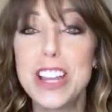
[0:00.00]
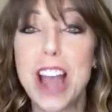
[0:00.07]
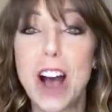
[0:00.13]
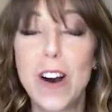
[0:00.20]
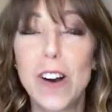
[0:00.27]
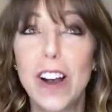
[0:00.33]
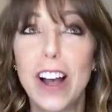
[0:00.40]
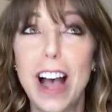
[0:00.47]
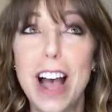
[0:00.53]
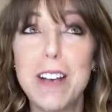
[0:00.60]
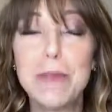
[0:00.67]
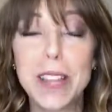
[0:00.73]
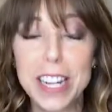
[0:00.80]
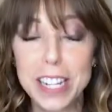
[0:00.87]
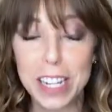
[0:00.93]
Now,
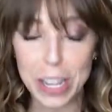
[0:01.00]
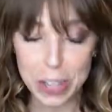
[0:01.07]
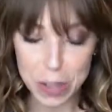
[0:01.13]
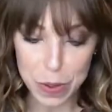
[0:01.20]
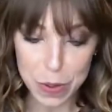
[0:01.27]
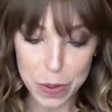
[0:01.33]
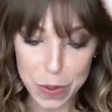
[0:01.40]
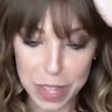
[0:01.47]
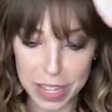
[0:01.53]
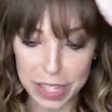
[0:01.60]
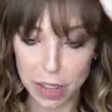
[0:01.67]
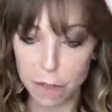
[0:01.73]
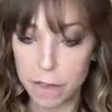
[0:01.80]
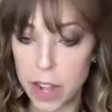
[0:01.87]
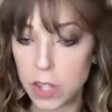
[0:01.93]
I'm gonna tell you
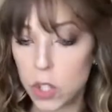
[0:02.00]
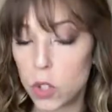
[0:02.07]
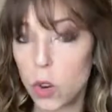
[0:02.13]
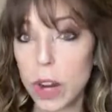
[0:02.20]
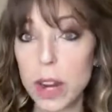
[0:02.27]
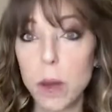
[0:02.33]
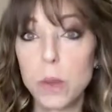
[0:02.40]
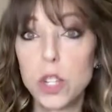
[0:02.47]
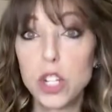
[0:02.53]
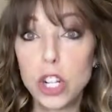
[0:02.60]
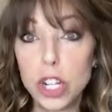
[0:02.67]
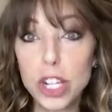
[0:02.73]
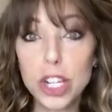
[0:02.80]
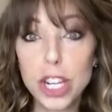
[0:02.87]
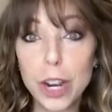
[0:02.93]
this fun story, and I was
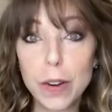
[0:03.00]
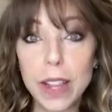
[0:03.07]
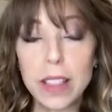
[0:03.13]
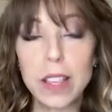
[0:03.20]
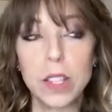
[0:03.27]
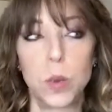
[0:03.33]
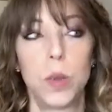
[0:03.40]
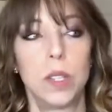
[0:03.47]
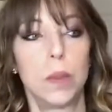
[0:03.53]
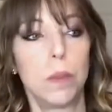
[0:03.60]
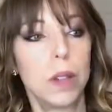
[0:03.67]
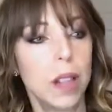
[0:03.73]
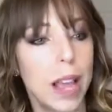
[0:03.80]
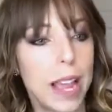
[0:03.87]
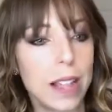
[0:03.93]
just sharing this with
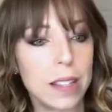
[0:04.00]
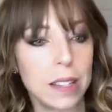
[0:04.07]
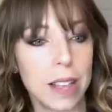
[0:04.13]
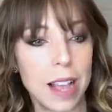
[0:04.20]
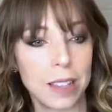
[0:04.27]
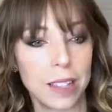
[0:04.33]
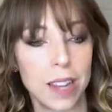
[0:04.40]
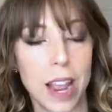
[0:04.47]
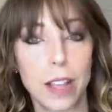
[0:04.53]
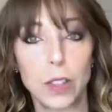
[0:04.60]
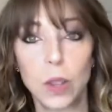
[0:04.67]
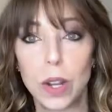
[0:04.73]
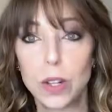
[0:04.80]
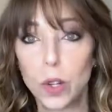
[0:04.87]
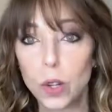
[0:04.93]
some clients last
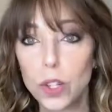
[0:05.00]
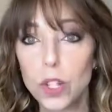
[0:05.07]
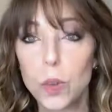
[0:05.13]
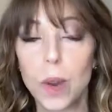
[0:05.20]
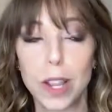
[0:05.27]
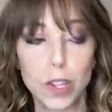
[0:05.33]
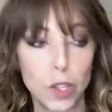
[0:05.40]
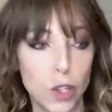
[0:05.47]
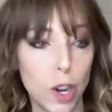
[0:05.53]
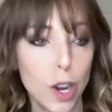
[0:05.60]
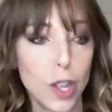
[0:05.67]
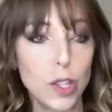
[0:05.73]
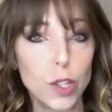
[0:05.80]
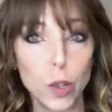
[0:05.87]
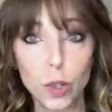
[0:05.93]
night. So I told you when I
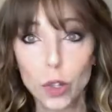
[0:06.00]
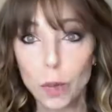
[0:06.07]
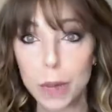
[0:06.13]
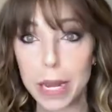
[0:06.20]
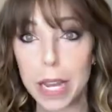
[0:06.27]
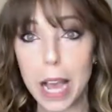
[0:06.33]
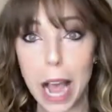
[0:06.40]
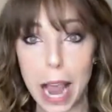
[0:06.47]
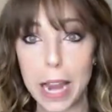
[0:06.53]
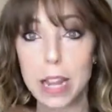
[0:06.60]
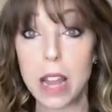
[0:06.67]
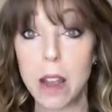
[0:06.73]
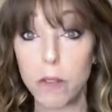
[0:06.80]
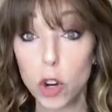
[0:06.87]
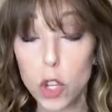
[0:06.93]
started social media, I
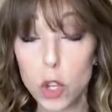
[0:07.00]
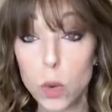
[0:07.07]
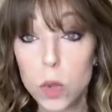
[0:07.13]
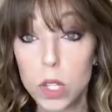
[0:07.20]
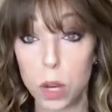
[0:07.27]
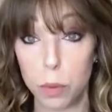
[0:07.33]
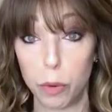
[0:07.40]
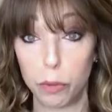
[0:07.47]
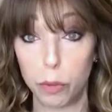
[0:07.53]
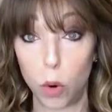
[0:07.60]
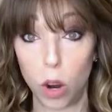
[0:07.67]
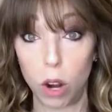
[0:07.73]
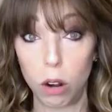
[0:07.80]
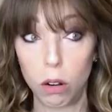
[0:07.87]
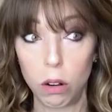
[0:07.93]
had never used it
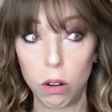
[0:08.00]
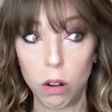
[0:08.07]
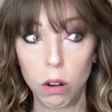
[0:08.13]
before.